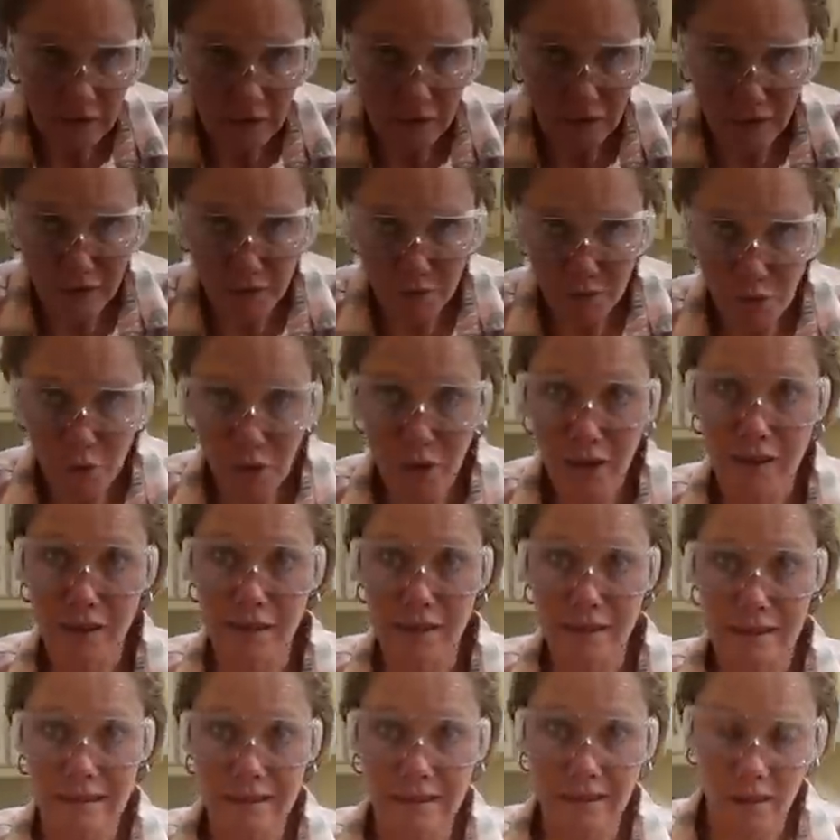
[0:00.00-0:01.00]
At this point
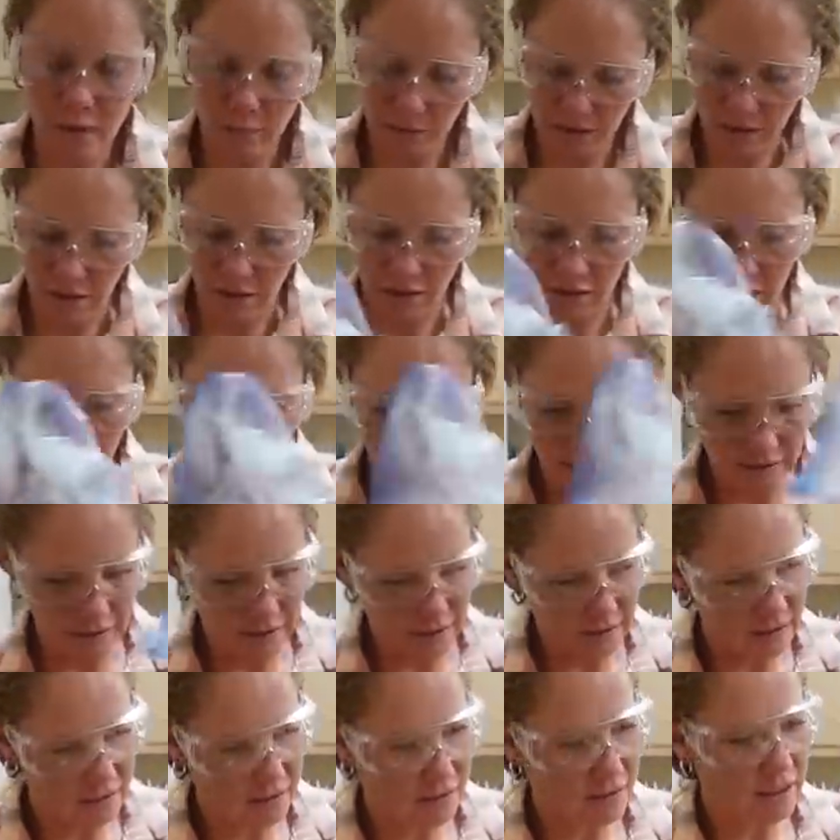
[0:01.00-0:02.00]
it gets a little bit hard
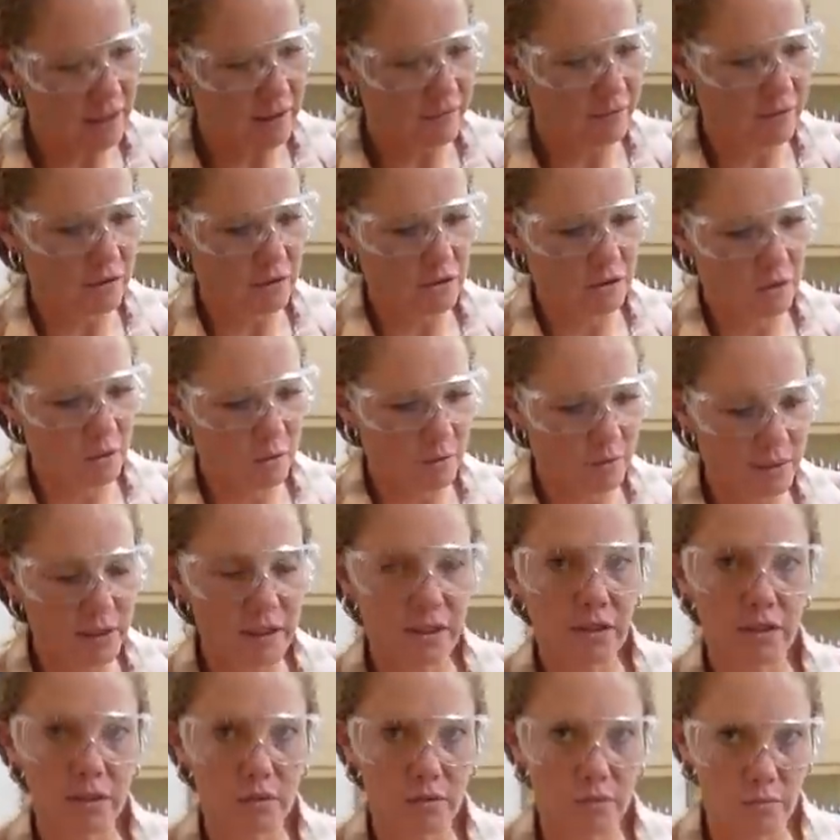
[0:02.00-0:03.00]
because I still have the soap
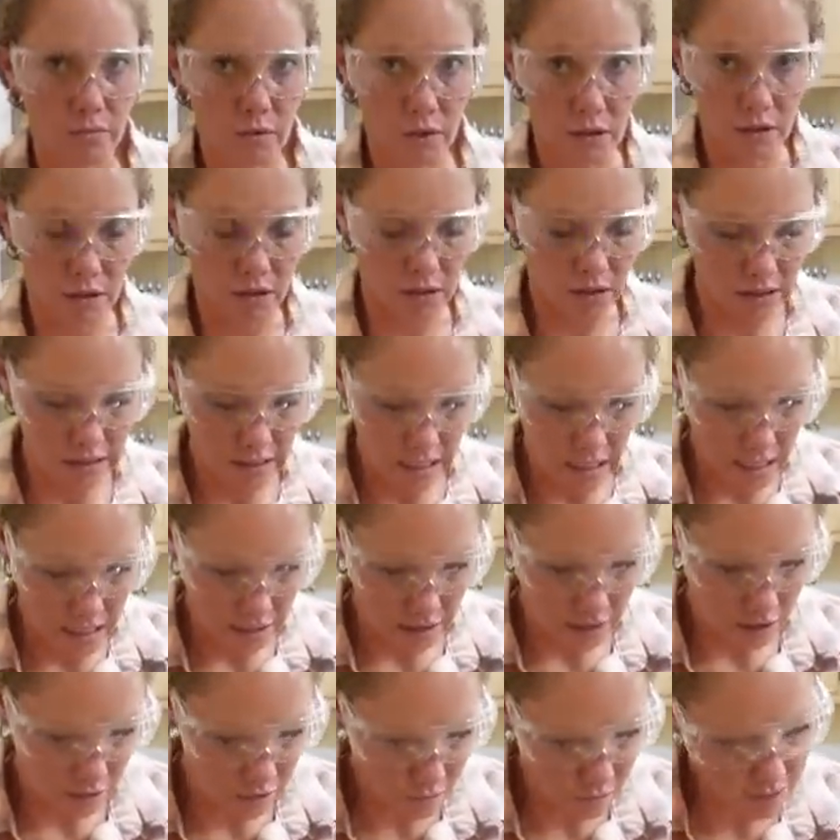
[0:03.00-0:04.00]
and I don't want to
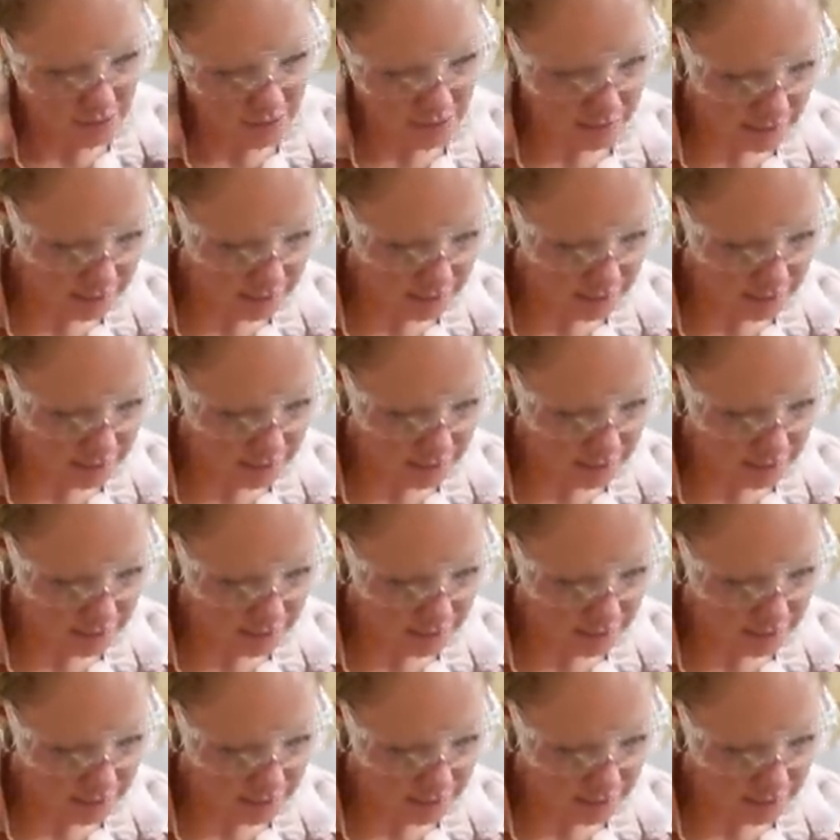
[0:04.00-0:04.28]
not use